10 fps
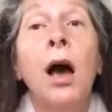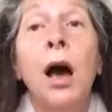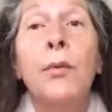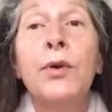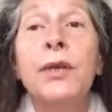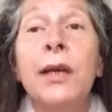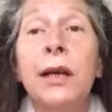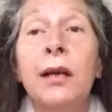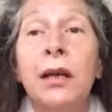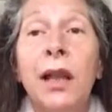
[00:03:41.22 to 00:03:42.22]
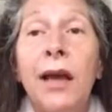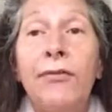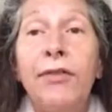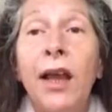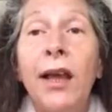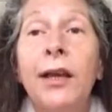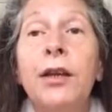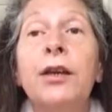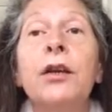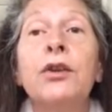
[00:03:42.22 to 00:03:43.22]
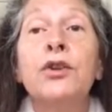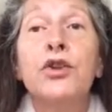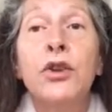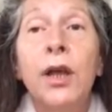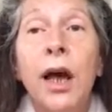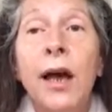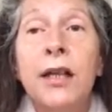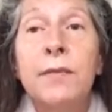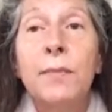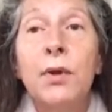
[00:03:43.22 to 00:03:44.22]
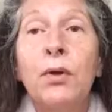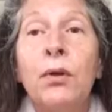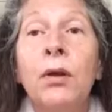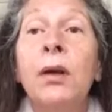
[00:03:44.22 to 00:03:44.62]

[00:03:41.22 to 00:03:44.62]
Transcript: I was life-flighted to the hospital,